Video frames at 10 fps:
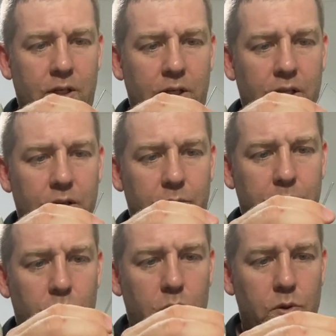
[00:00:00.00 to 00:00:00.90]
then we
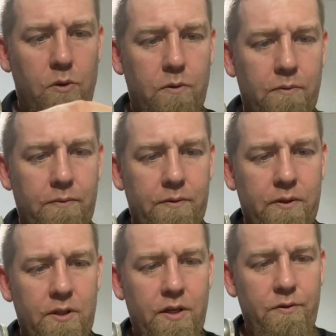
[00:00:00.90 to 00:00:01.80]
pull,
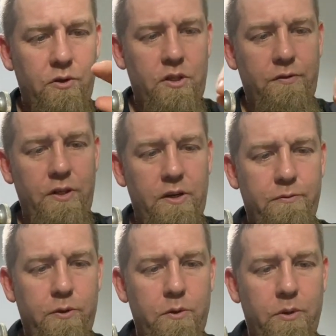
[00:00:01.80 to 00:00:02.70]
leaving yourself
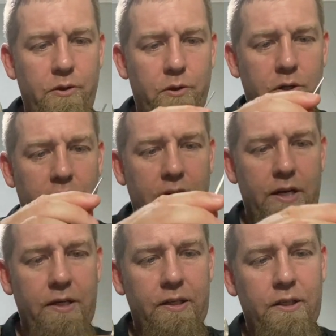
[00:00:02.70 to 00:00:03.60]
enough room on the hook eye.